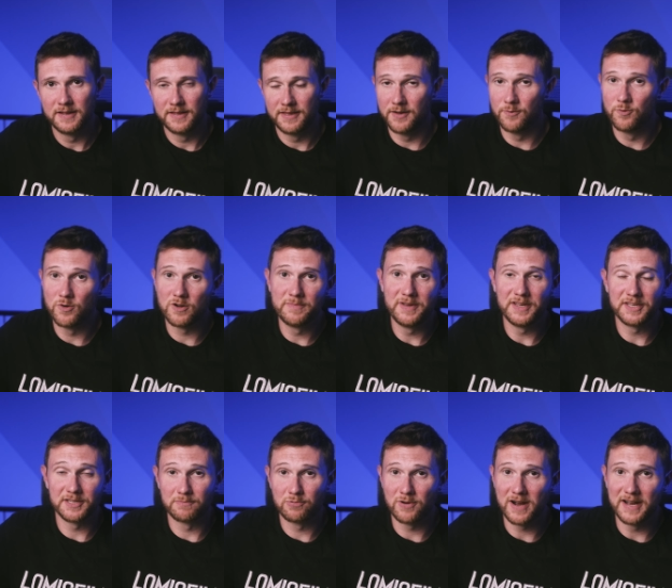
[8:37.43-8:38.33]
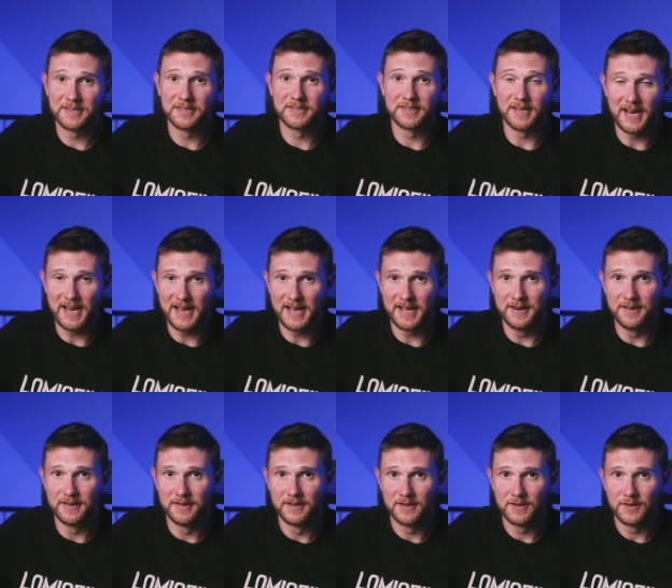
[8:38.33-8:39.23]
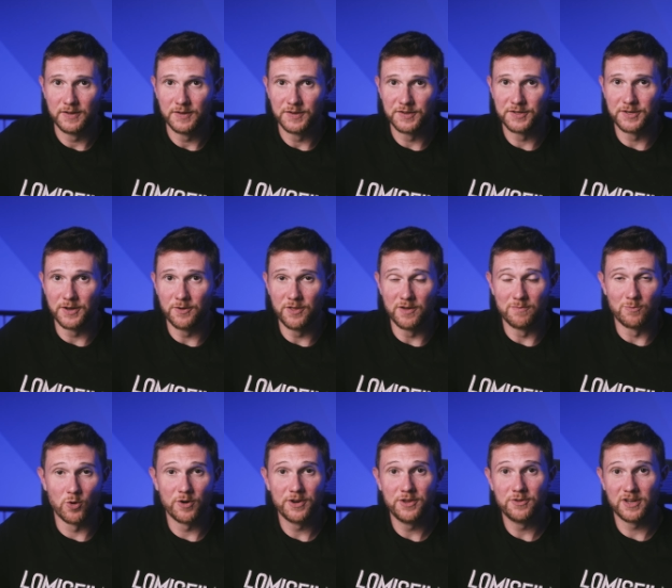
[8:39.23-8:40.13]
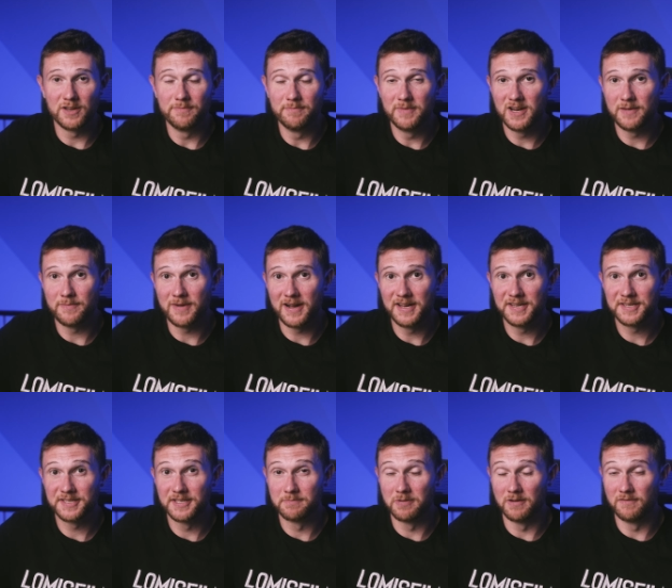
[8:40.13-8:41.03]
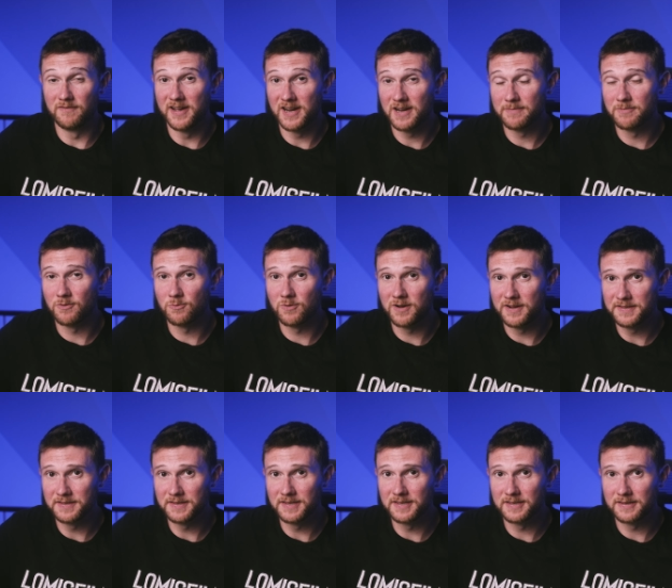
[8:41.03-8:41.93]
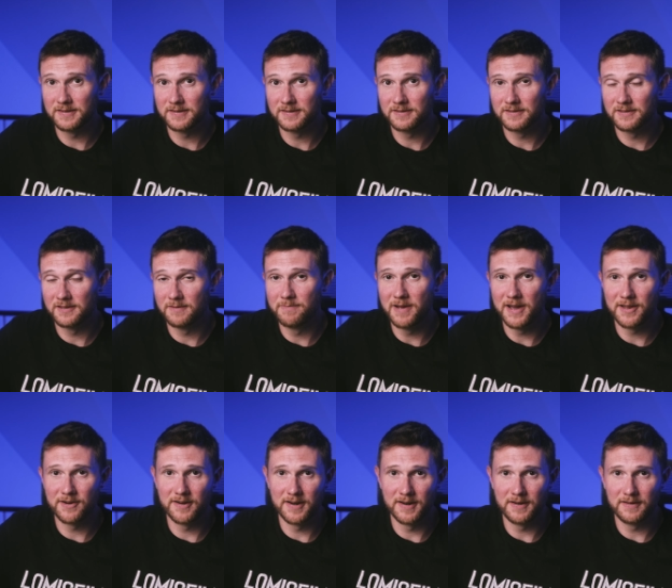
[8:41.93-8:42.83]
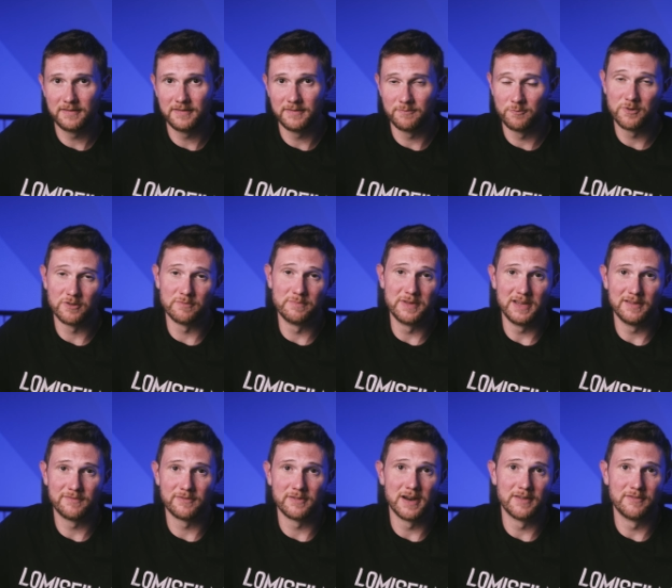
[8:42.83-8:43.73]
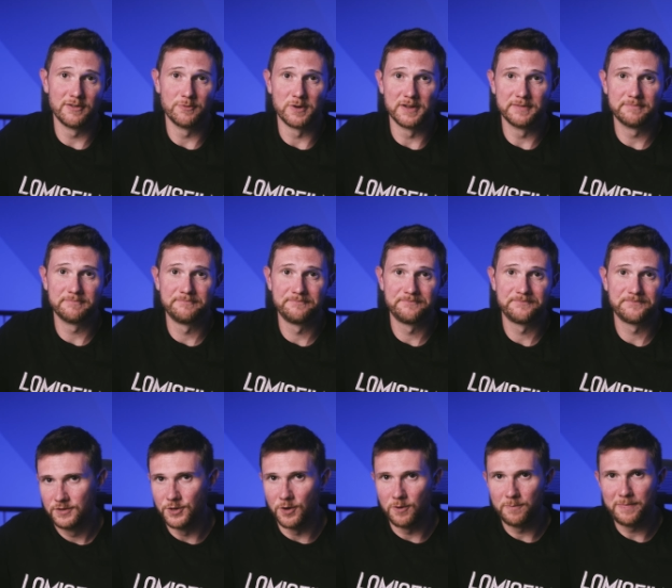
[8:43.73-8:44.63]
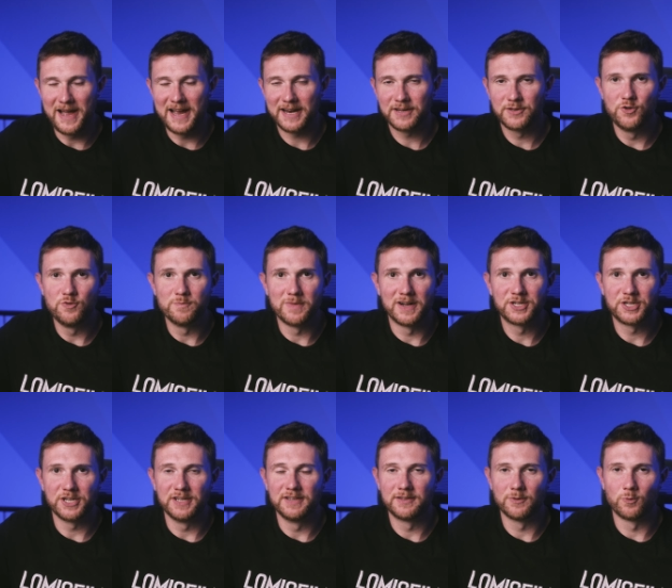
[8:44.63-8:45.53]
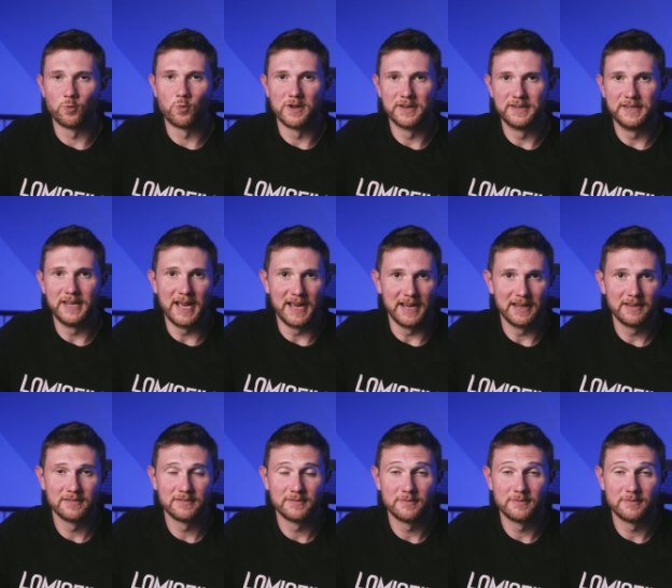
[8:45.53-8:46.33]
There will be surprises ahead, so the more you can minimize the preventable ones, the better it will be for everyone. Don't pack too much into one day.